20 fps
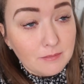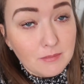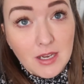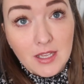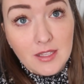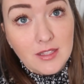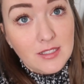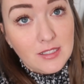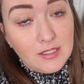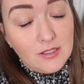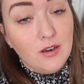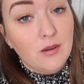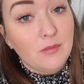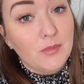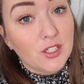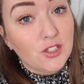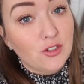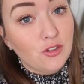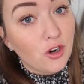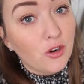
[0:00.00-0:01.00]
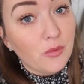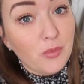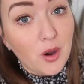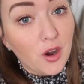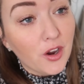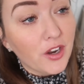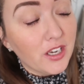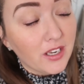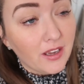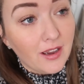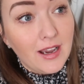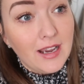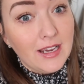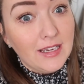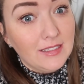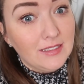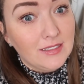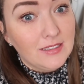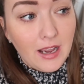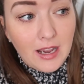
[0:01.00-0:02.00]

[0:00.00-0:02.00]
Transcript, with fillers: maths is not my strong point, guys,